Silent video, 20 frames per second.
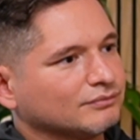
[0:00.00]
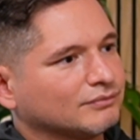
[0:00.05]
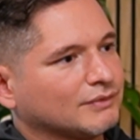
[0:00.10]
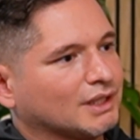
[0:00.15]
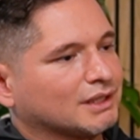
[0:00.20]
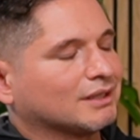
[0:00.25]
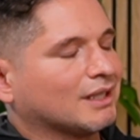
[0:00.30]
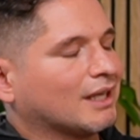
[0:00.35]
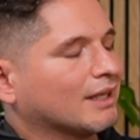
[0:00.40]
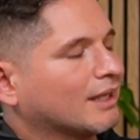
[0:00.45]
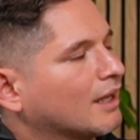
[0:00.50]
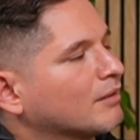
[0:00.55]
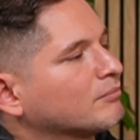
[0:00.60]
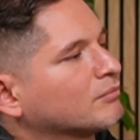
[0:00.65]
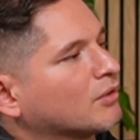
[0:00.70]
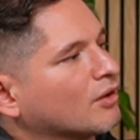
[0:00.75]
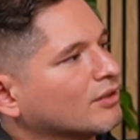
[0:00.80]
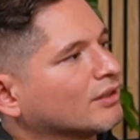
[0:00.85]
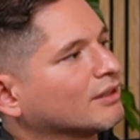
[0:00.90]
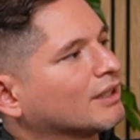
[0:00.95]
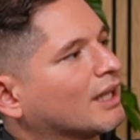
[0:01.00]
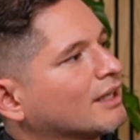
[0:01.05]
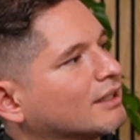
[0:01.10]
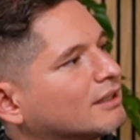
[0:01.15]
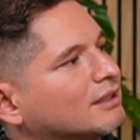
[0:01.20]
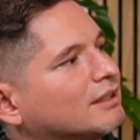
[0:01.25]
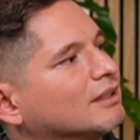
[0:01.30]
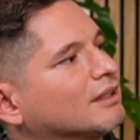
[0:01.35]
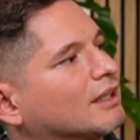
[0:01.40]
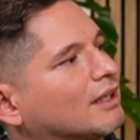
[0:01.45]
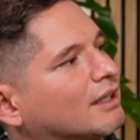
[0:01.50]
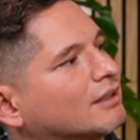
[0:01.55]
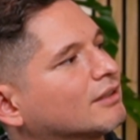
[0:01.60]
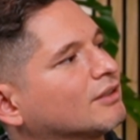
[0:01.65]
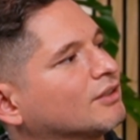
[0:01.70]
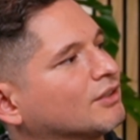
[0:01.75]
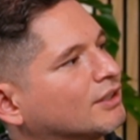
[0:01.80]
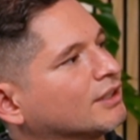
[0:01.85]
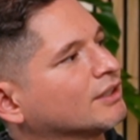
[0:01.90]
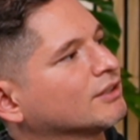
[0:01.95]
it's like, hey, more than likely,
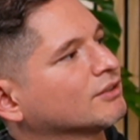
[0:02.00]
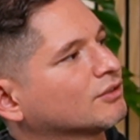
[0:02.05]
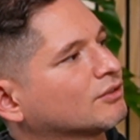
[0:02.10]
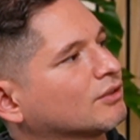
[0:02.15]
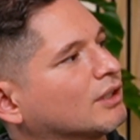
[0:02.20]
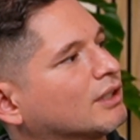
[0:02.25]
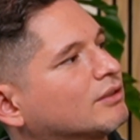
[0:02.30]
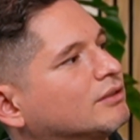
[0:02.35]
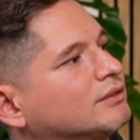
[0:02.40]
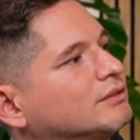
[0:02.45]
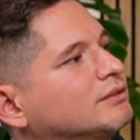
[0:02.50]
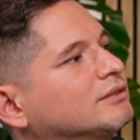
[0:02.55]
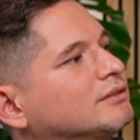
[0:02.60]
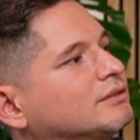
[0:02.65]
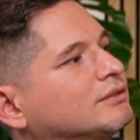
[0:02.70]
like, you're going to struggle.